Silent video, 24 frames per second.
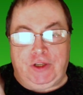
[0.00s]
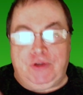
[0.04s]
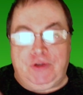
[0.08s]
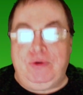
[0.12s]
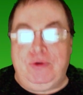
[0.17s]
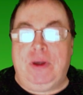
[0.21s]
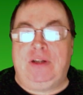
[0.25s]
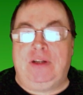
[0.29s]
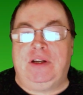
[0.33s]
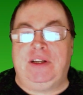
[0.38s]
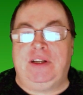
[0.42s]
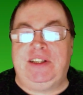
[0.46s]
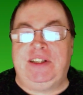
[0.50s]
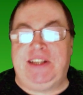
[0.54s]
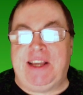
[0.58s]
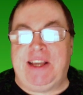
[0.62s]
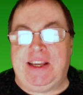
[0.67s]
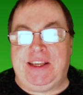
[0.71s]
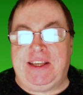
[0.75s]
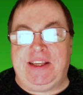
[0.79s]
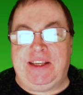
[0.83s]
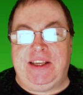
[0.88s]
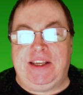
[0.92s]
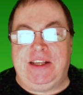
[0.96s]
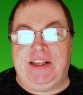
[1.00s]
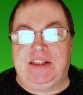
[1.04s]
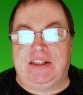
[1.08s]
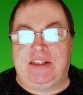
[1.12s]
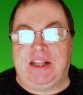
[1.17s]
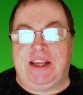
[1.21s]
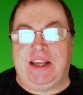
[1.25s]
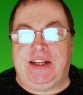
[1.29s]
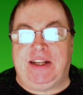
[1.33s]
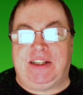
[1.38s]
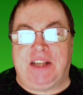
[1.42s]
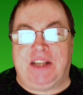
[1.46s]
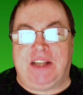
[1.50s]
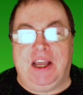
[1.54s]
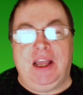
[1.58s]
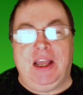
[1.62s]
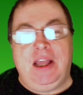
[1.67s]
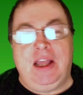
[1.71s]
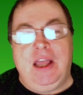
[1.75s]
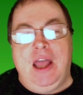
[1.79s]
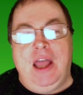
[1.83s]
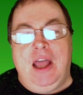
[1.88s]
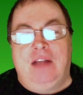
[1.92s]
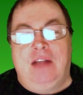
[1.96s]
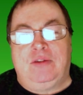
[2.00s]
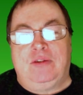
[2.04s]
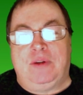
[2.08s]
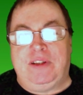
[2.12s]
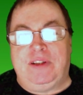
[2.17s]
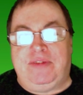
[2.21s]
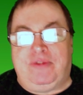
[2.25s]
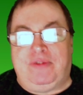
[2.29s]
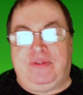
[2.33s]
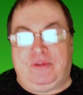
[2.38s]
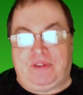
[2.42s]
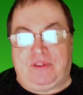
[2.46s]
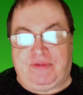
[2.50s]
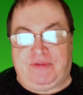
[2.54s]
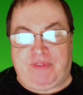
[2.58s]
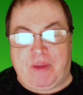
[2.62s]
98 years later, 24th